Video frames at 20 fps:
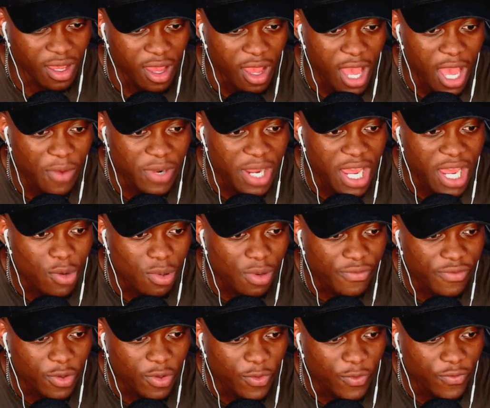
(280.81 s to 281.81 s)
I'll now
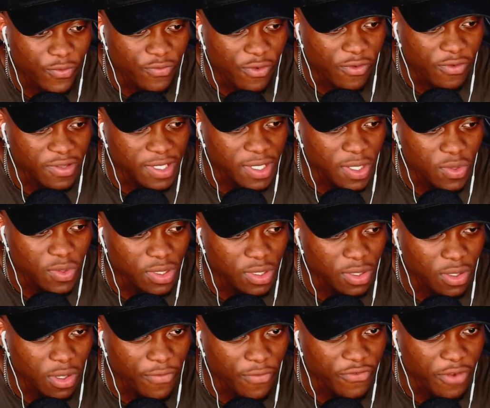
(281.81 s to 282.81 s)
reveal the results
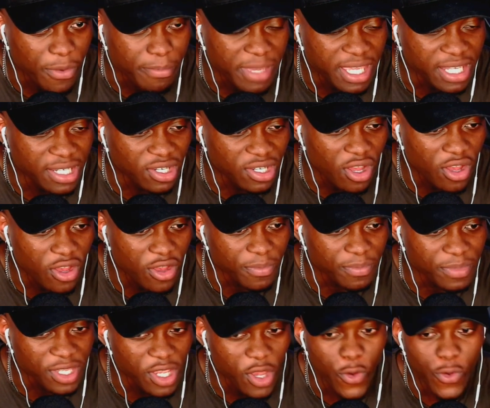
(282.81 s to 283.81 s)
of the
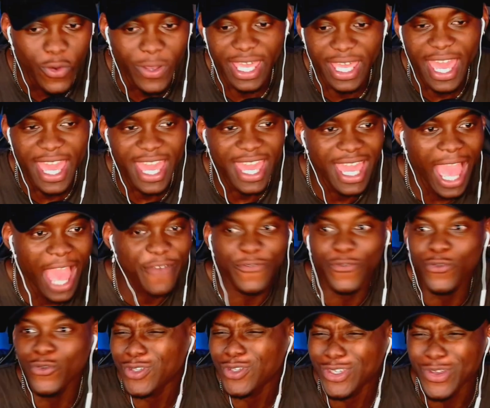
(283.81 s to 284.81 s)
midterms. Okay, I
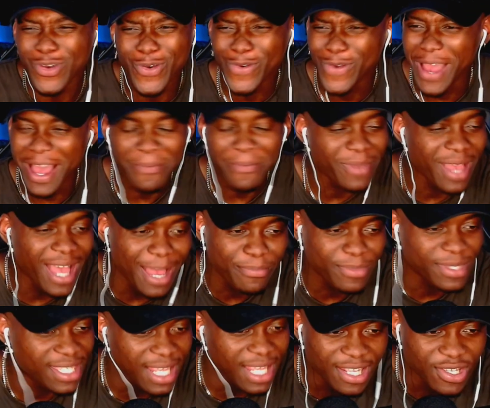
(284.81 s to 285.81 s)
thought so. I'm
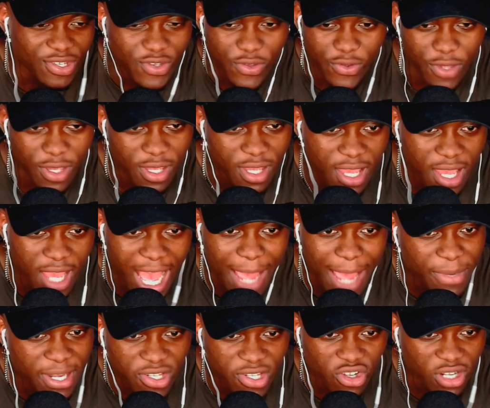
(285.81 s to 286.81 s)
telling you. I'm
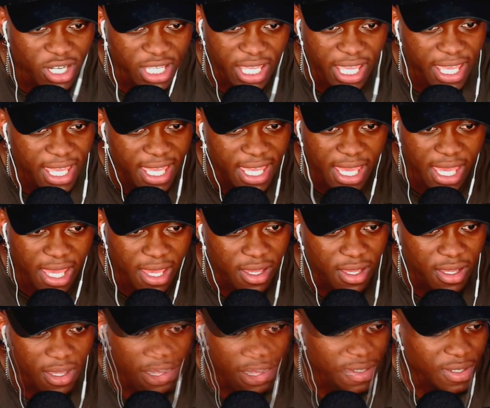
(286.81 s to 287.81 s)
literally here.
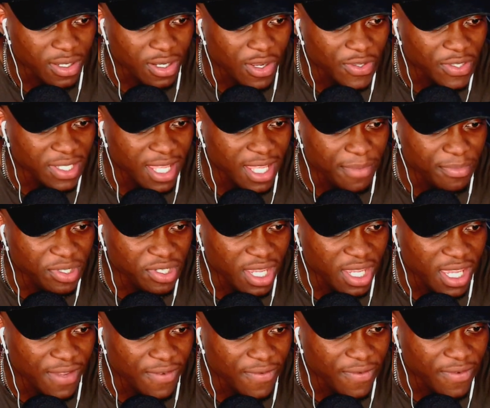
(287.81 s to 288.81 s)
Close damn
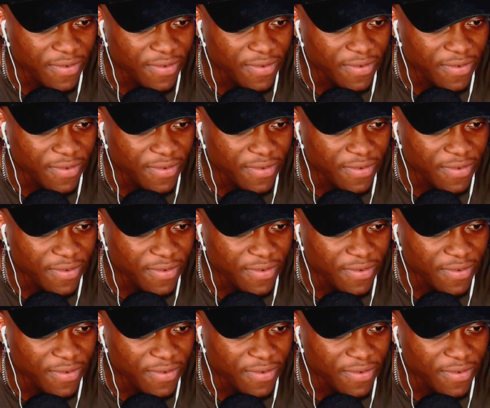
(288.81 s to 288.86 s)
shave.